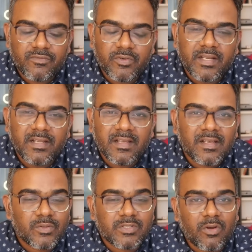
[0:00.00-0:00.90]
it for today.
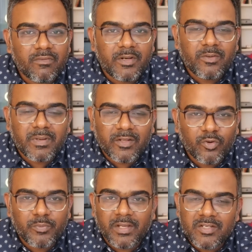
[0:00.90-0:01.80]
It was a long video, but I
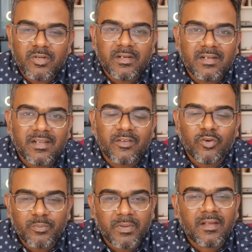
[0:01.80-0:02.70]
hope you enjoyed it, and I
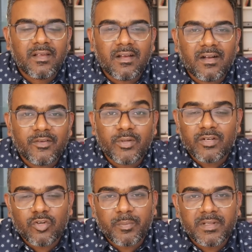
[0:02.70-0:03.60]
hope you
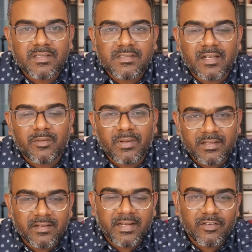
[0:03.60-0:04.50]
can copy this and apply
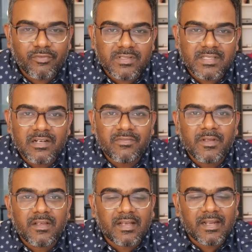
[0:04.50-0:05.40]
the indicator for yourself.
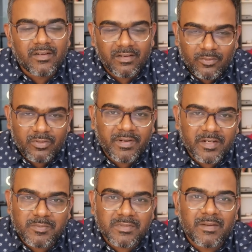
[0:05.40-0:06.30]
And don't forget
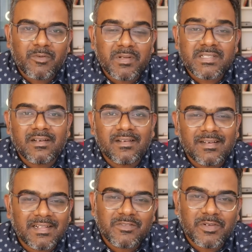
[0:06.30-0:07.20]
to subscribe to my channel
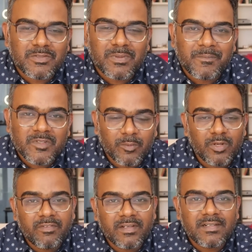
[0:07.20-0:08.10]
and like this video as well. I'm going
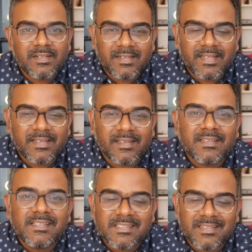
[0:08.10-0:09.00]
to leave you here. Take
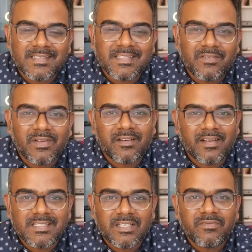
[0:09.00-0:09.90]
care, stay safe, and
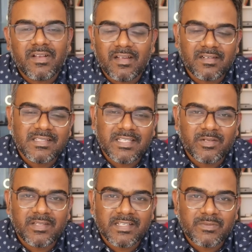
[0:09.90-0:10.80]
trade safe. Until I see you
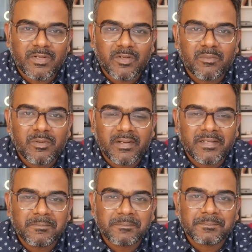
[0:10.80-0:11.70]
in the next video. Bye
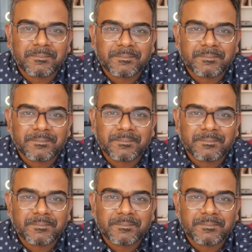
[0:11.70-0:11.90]
bye.